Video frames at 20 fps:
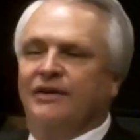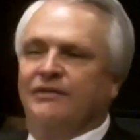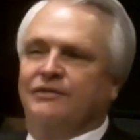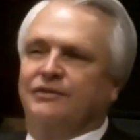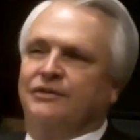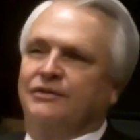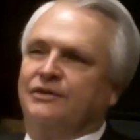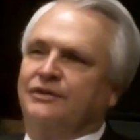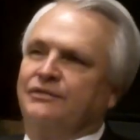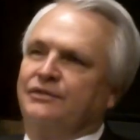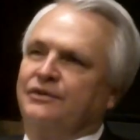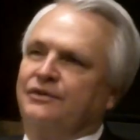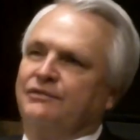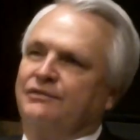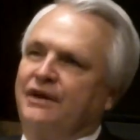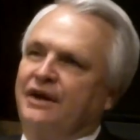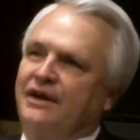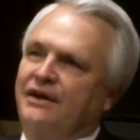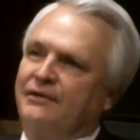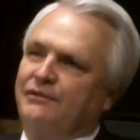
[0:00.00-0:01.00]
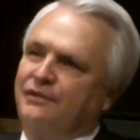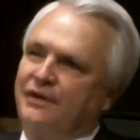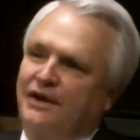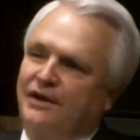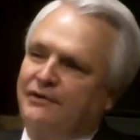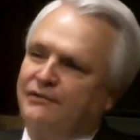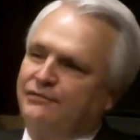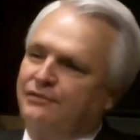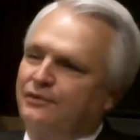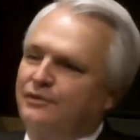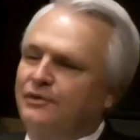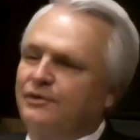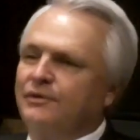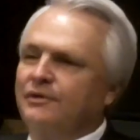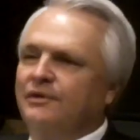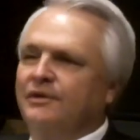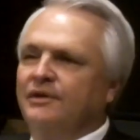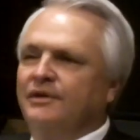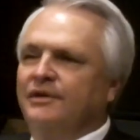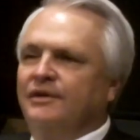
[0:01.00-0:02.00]
If they're
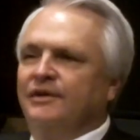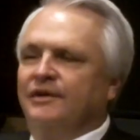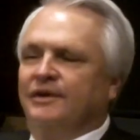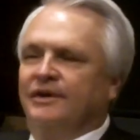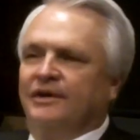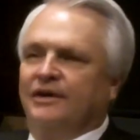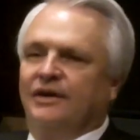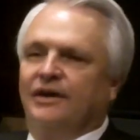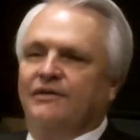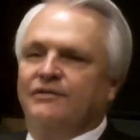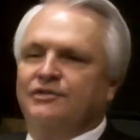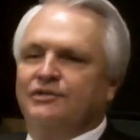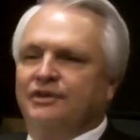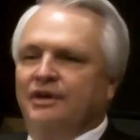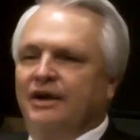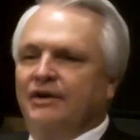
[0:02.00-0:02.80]
5-4, and obviously